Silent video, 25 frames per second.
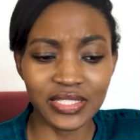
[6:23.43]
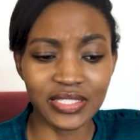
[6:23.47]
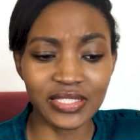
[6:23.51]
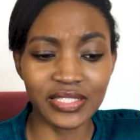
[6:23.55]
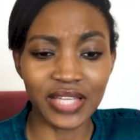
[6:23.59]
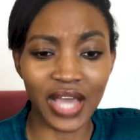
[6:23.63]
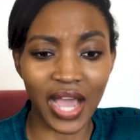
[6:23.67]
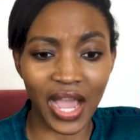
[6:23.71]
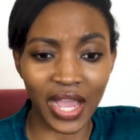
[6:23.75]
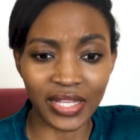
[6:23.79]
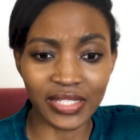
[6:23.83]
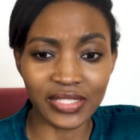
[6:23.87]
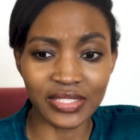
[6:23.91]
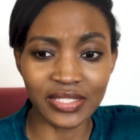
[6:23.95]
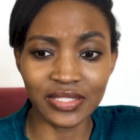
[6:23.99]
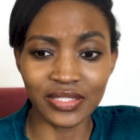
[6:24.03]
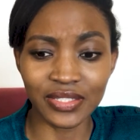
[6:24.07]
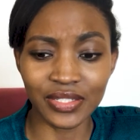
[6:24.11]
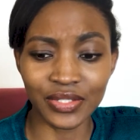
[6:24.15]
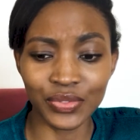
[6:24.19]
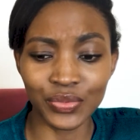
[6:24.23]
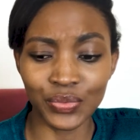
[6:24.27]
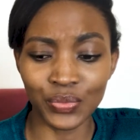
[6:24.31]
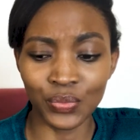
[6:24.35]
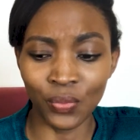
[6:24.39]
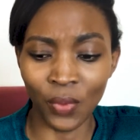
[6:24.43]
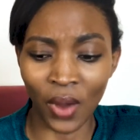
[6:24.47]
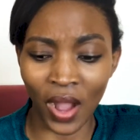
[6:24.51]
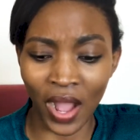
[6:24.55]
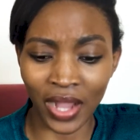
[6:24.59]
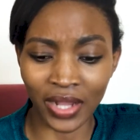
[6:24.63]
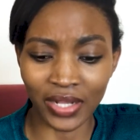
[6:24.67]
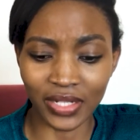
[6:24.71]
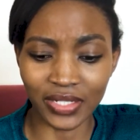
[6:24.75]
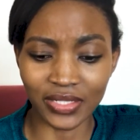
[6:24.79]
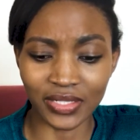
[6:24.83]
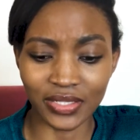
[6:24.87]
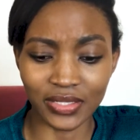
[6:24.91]
Taxi,
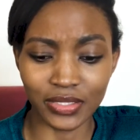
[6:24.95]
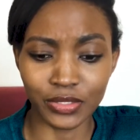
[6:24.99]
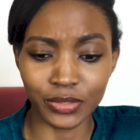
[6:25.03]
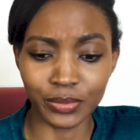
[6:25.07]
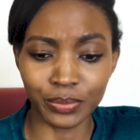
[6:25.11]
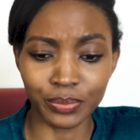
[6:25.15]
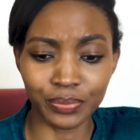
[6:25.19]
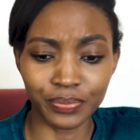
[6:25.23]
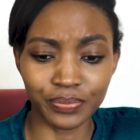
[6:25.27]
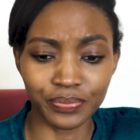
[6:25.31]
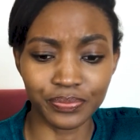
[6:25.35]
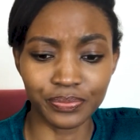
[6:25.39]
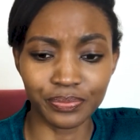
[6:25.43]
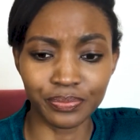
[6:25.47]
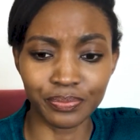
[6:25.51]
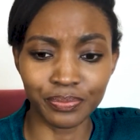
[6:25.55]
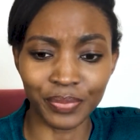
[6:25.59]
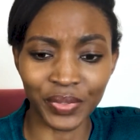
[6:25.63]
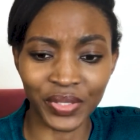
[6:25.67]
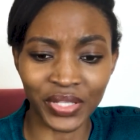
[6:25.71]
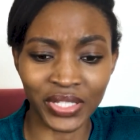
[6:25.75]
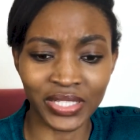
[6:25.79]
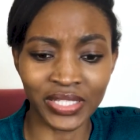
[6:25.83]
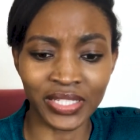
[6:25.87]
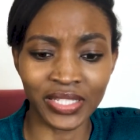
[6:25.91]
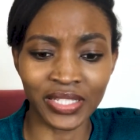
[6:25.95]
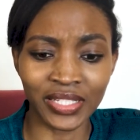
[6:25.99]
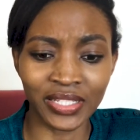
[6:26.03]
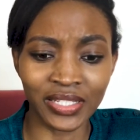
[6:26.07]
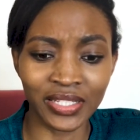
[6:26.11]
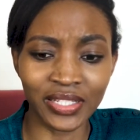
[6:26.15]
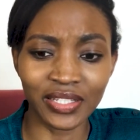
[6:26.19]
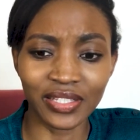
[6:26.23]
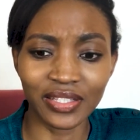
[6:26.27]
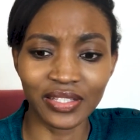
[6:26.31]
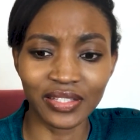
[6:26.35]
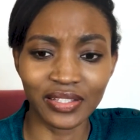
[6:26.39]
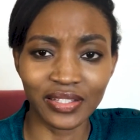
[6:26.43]
work,
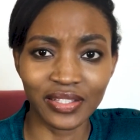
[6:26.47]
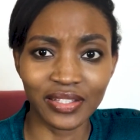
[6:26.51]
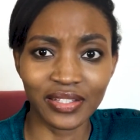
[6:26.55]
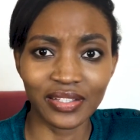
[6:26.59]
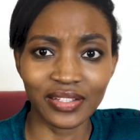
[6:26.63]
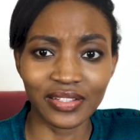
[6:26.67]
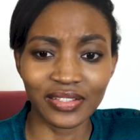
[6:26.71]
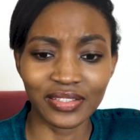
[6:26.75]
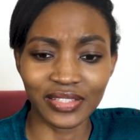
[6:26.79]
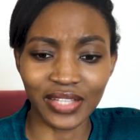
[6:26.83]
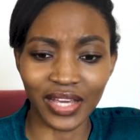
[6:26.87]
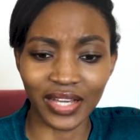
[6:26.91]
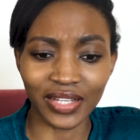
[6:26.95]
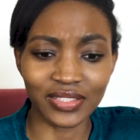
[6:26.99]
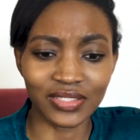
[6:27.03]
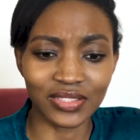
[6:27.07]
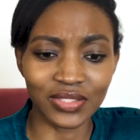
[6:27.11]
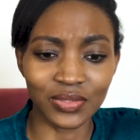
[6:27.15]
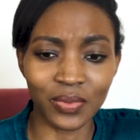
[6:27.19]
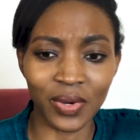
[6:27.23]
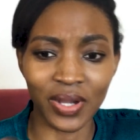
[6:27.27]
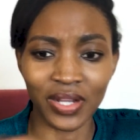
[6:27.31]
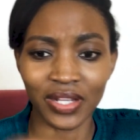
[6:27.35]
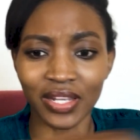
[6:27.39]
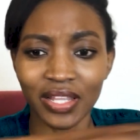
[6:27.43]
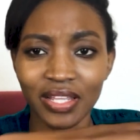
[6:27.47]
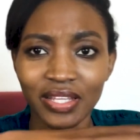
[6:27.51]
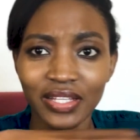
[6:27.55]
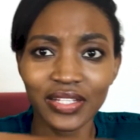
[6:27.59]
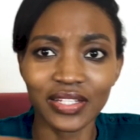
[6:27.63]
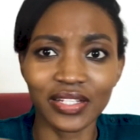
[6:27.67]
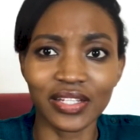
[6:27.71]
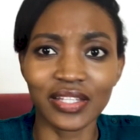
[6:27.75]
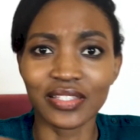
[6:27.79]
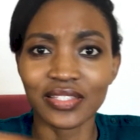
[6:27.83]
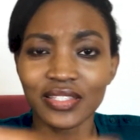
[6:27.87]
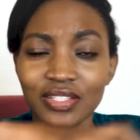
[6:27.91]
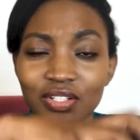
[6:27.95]
building, taxi, work. Like,
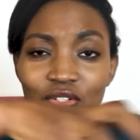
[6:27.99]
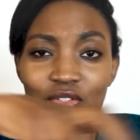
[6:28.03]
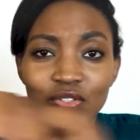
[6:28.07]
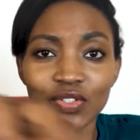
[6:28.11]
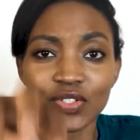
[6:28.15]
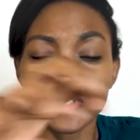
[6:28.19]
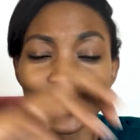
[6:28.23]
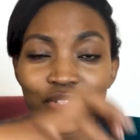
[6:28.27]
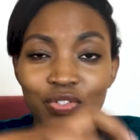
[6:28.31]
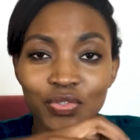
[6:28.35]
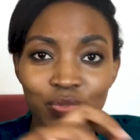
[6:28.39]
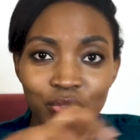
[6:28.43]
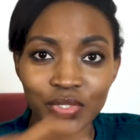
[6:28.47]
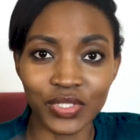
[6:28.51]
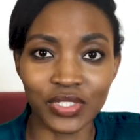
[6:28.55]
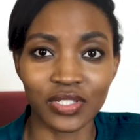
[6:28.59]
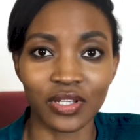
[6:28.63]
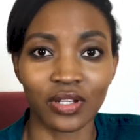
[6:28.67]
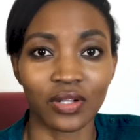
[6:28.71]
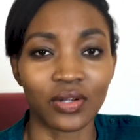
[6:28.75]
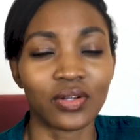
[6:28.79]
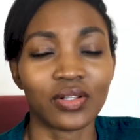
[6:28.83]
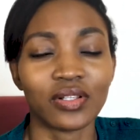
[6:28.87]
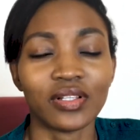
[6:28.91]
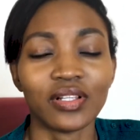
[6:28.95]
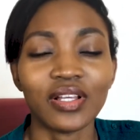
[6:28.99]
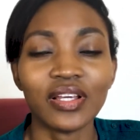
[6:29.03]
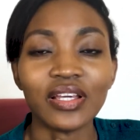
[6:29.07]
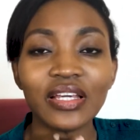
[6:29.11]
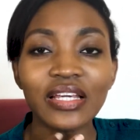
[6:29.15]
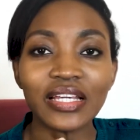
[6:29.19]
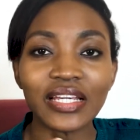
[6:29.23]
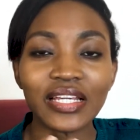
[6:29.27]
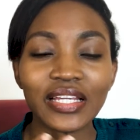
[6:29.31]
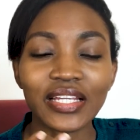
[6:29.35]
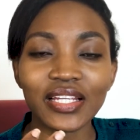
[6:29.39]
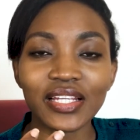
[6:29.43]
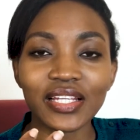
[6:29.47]
it's a continuous circle.
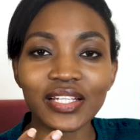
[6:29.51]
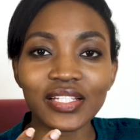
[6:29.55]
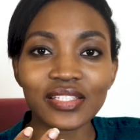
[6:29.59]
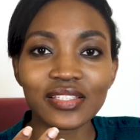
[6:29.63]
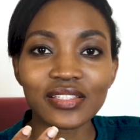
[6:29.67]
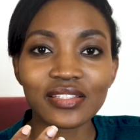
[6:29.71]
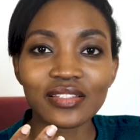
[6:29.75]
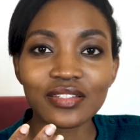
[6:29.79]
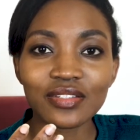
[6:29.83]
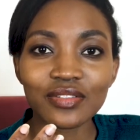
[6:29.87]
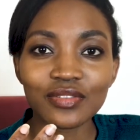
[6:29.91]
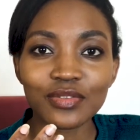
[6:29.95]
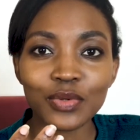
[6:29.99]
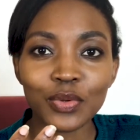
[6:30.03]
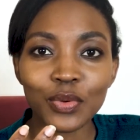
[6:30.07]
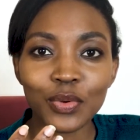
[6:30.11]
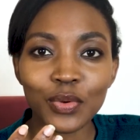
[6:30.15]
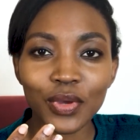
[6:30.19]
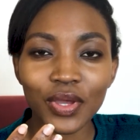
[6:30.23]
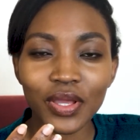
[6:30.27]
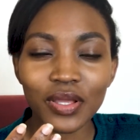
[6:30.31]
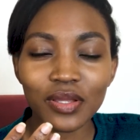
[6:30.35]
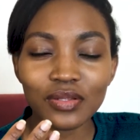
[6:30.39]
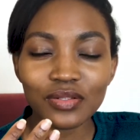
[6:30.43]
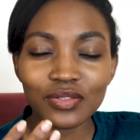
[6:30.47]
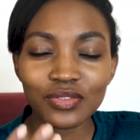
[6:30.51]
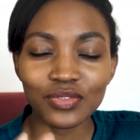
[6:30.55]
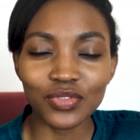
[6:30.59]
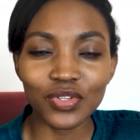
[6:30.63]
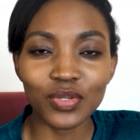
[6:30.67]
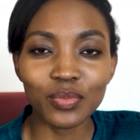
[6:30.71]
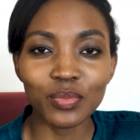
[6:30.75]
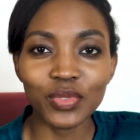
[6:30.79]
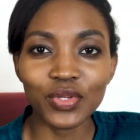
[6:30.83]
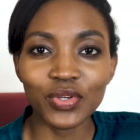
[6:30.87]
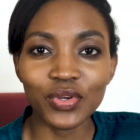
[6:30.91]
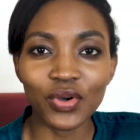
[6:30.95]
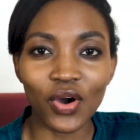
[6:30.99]
It's
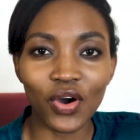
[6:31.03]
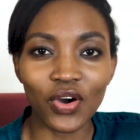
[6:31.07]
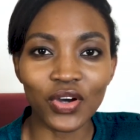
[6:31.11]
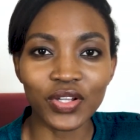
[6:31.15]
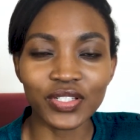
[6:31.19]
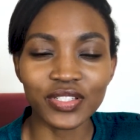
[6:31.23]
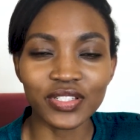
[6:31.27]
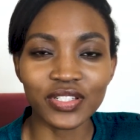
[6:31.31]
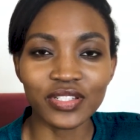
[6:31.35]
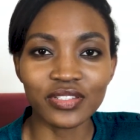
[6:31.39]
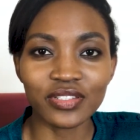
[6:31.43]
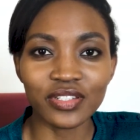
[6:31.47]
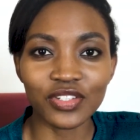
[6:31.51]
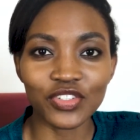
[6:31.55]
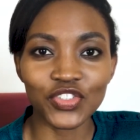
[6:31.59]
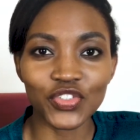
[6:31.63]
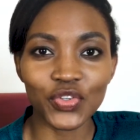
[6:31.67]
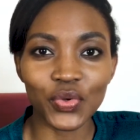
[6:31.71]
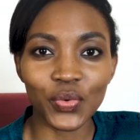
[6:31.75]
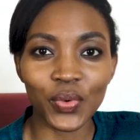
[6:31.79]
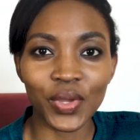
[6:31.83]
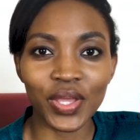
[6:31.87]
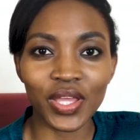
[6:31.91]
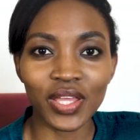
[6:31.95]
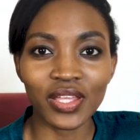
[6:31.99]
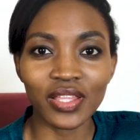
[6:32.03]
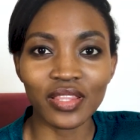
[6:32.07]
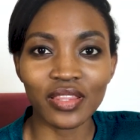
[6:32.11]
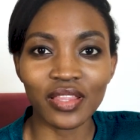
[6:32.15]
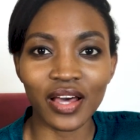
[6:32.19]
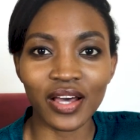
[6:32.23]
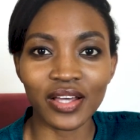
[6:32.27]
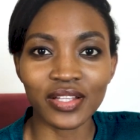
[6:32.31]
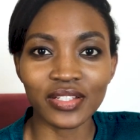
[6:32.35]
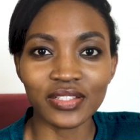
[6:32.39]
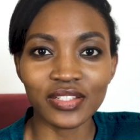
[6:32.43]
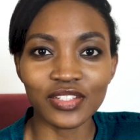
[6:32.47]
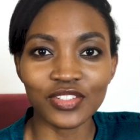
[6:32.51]
extremely hot in such a way
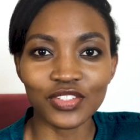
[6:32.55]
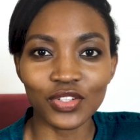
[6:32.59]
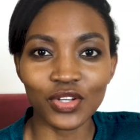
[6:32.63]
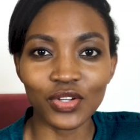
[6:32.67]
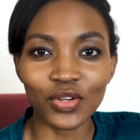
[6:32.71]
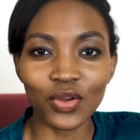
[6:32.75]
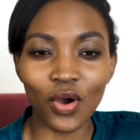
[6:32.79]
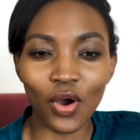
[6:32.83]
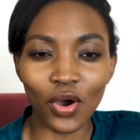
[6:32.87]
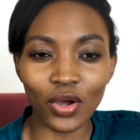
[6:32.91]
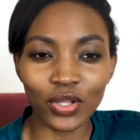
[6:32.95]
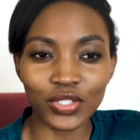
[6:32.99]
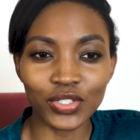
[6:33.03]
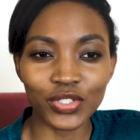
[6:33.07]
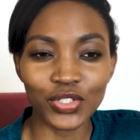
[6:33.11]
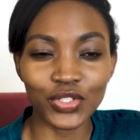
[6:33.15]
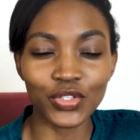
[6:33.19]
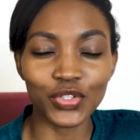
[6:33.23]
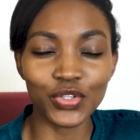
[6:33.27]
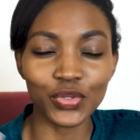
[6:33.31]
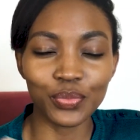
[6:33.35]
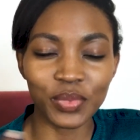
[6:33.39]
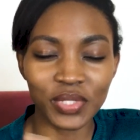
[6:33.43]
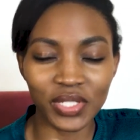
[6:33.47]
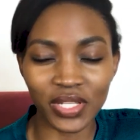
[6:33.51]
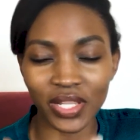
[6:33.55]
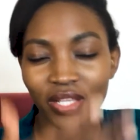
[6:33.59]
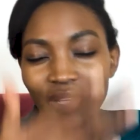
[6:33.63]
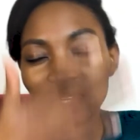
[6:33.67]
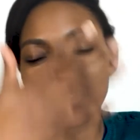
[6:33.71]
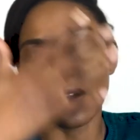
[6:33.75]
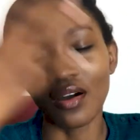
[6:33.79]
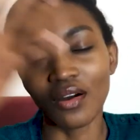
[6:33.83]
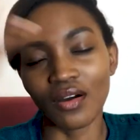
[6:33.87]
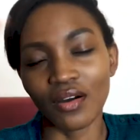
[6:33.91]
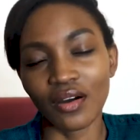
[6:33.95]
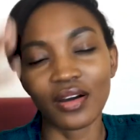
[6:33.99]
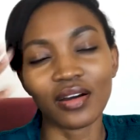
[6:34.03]
that it's not hot, humid, like,
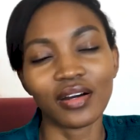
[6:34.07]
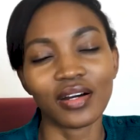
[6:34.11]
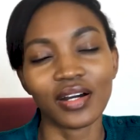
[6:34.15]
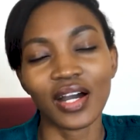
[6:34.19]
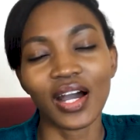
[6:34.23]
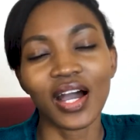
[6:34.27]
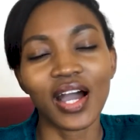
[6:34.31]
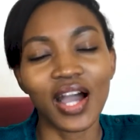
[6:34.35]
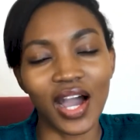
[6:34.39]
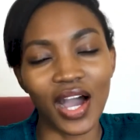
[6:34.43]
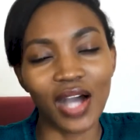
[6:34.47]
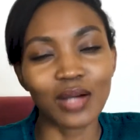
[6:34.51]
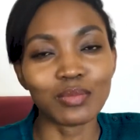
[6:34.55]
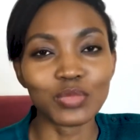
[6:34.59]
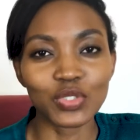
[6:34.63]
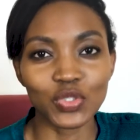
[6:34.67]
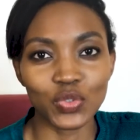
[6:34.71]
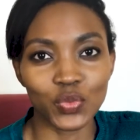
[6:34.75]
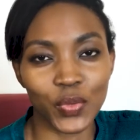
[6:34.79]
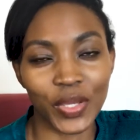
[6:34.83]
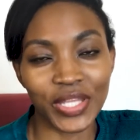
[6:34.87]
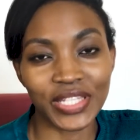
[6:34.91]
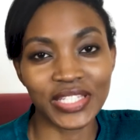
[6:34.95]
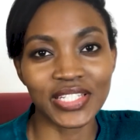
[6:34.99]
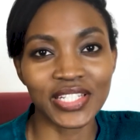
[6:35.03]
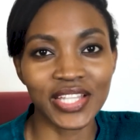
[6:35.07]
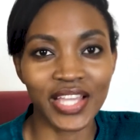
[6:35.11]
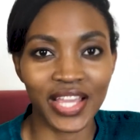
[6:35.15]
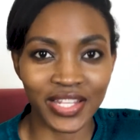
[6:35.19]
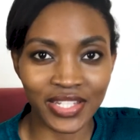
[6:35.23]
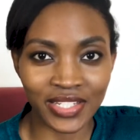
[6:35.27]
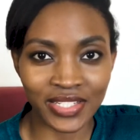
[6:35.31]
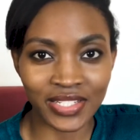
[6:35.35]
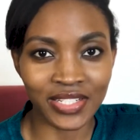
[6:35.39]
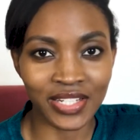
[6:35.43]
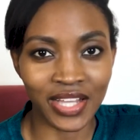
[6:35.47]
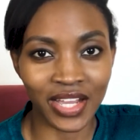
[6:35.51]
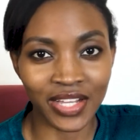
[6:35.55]
oh, I'm sweating, I
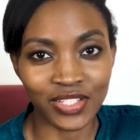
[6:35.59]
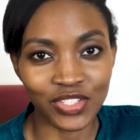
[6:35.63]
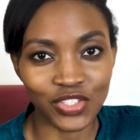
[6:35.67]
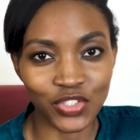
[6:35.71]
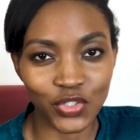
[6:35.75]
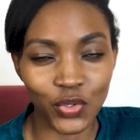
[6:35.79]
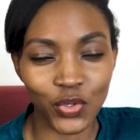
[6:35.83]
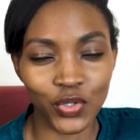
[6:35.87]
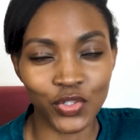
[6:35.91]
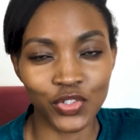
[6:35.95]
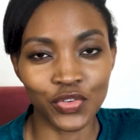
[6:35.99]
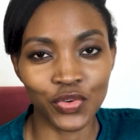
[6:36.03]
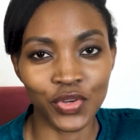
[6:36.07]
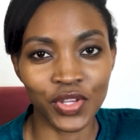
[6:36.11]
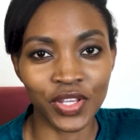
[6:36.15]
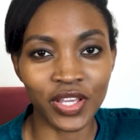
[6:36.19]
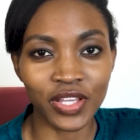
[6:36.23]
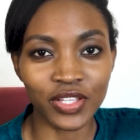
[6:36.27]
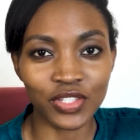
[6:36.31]
need an ice cold drink.